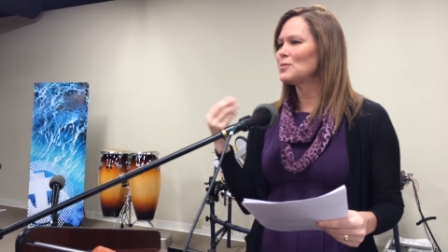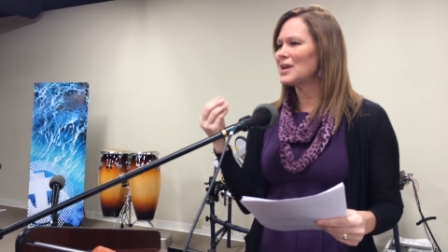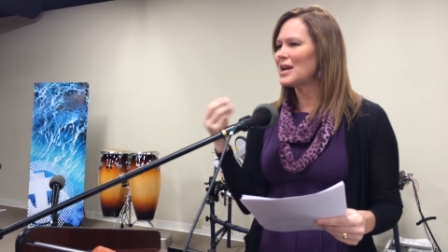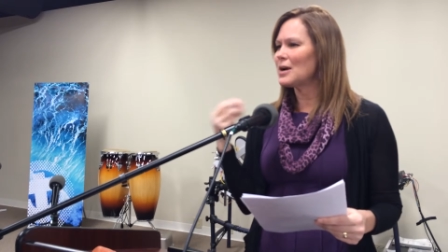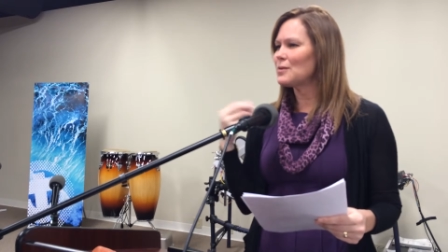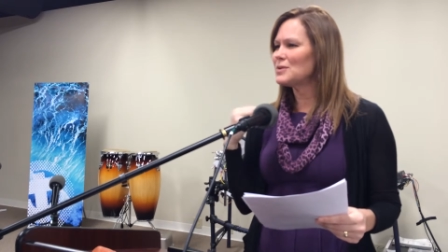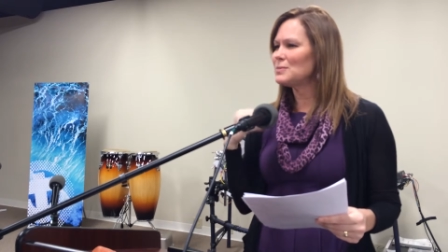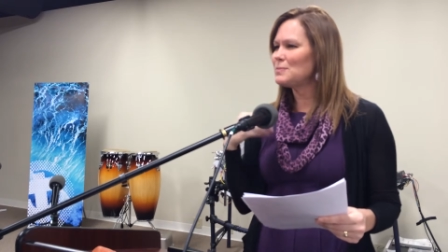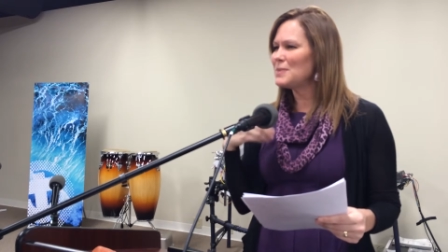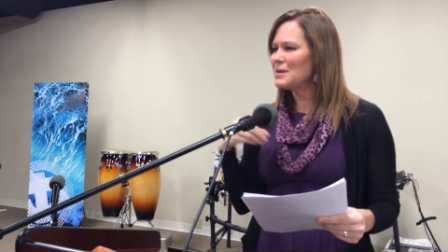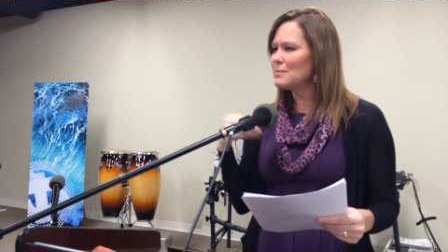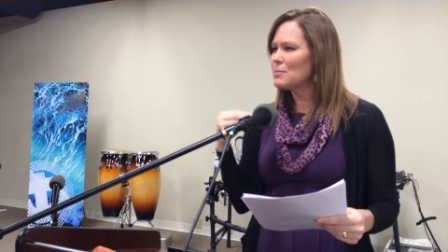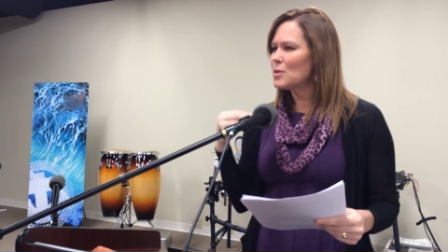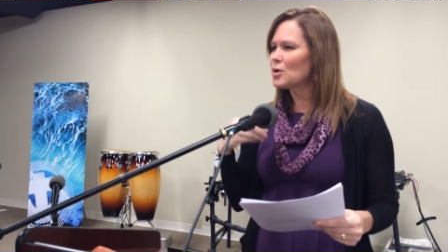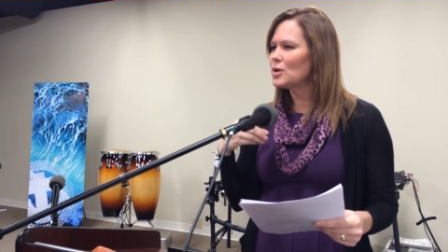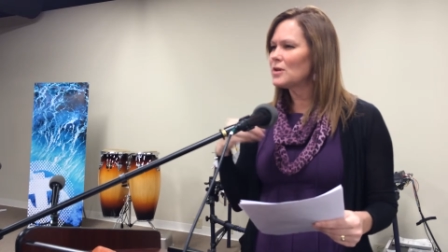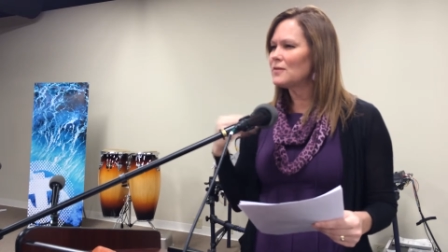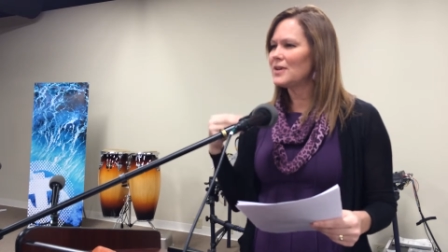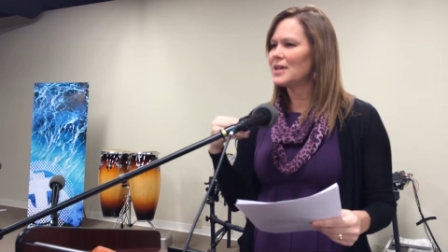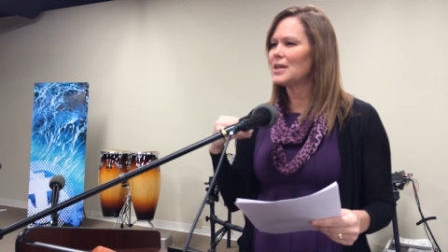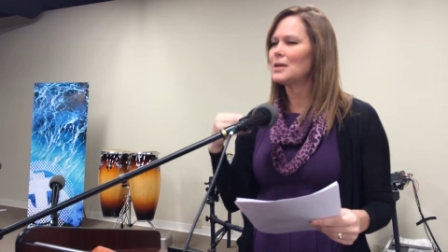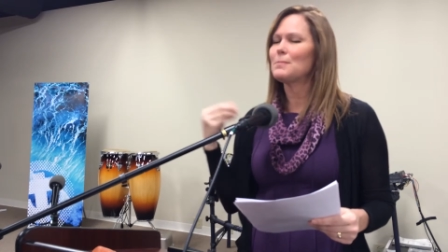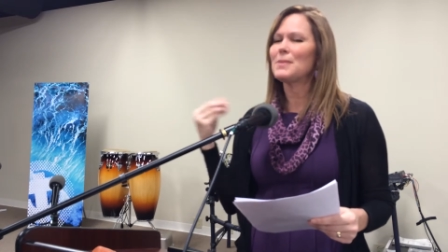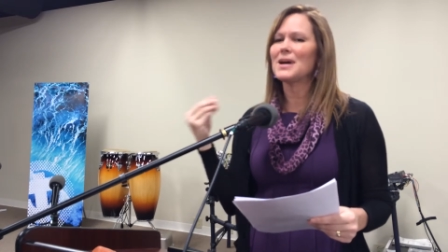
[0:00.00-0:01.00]
when I was being
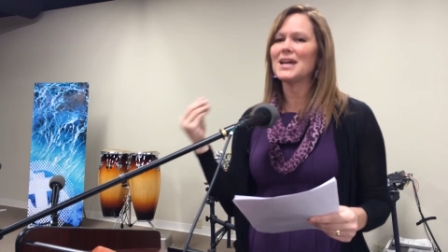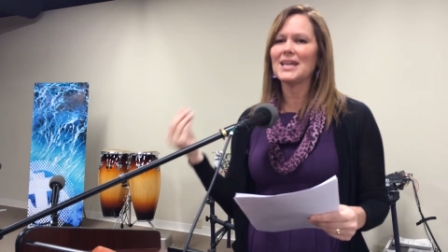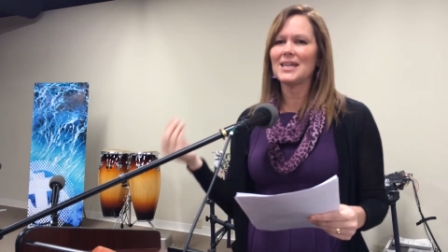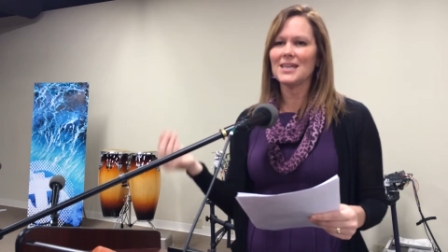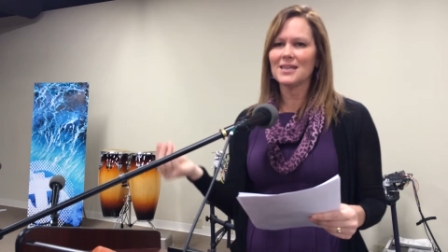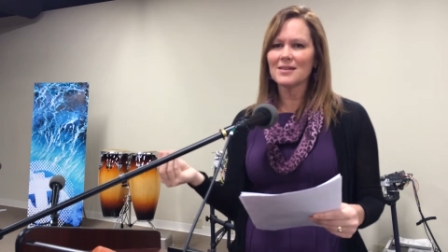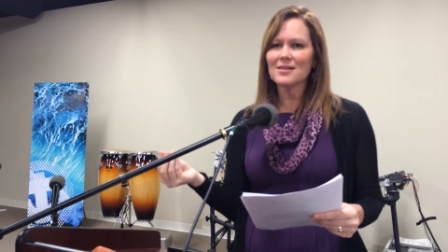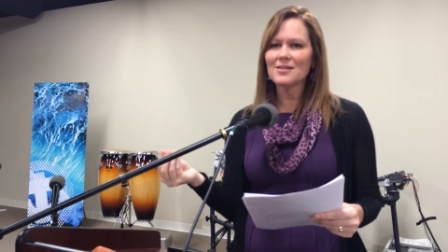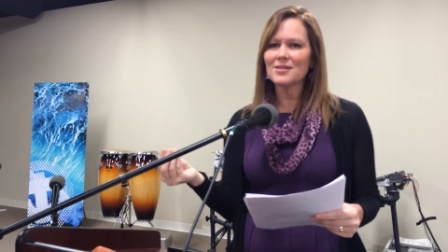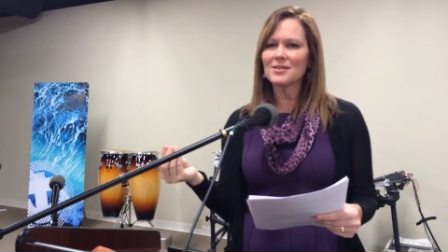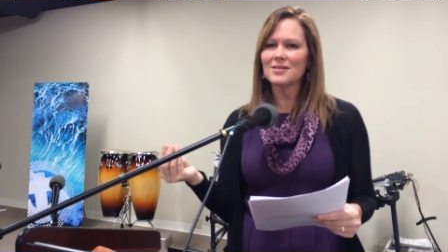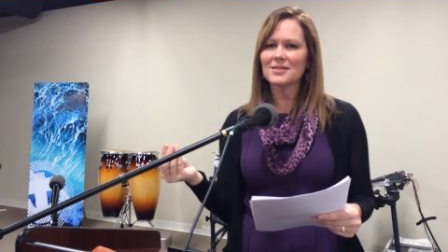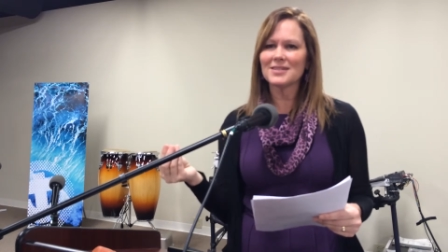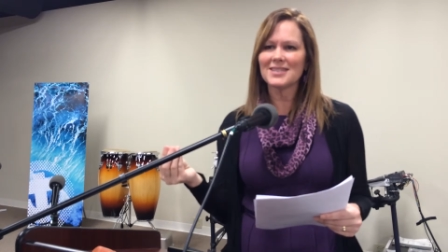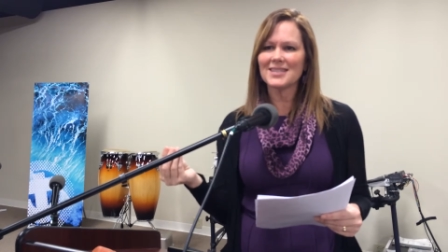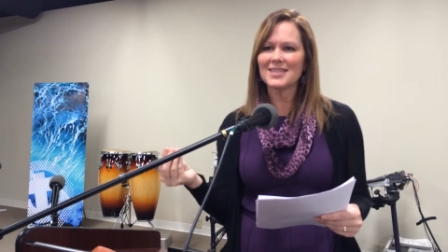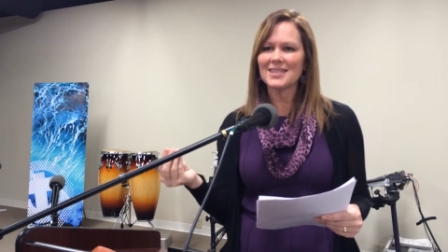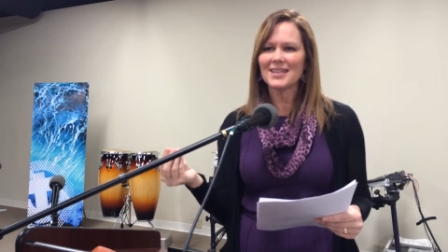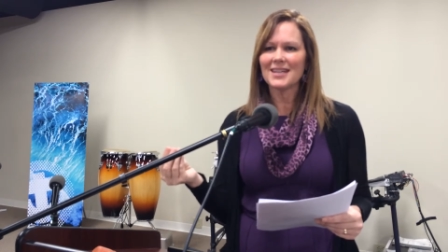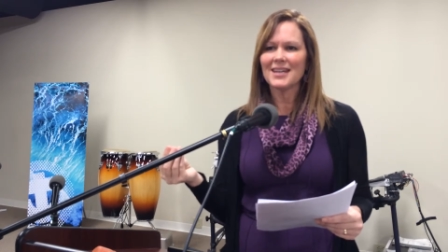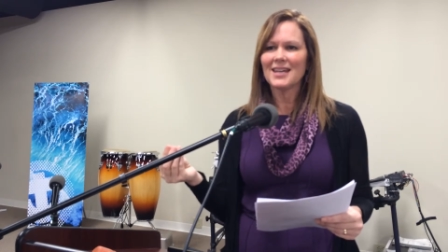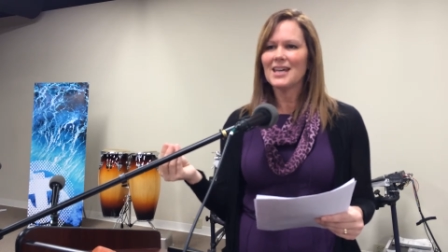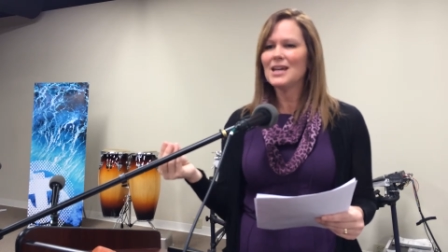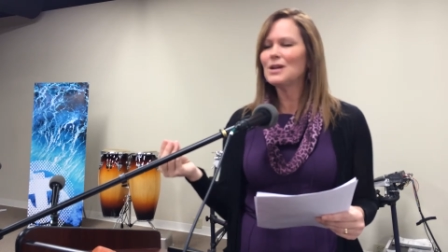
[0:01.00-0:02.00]
motivated by guilt.